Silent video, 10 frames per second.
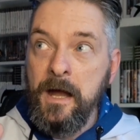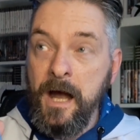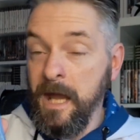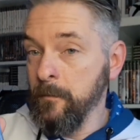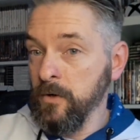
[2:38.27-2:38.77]

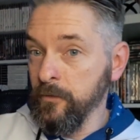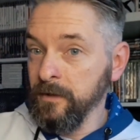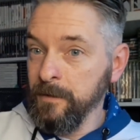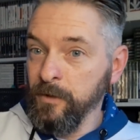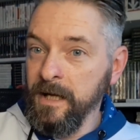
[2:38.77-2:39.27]
I am
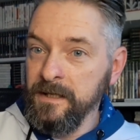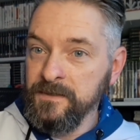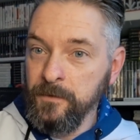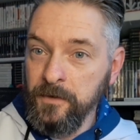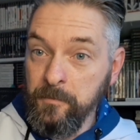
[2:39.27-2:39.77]
currently playing
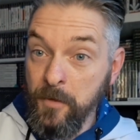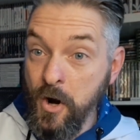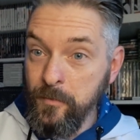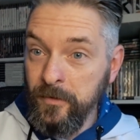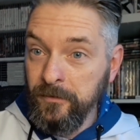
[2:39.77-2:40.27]
this one at the
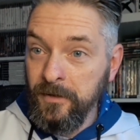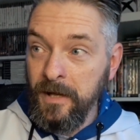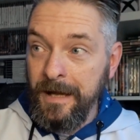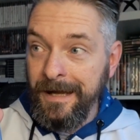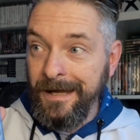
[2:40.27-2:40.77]
moment,
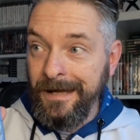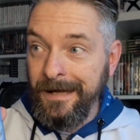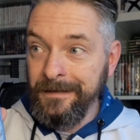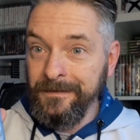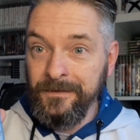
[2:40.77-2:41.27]

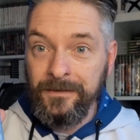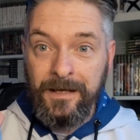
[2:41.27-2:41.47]
and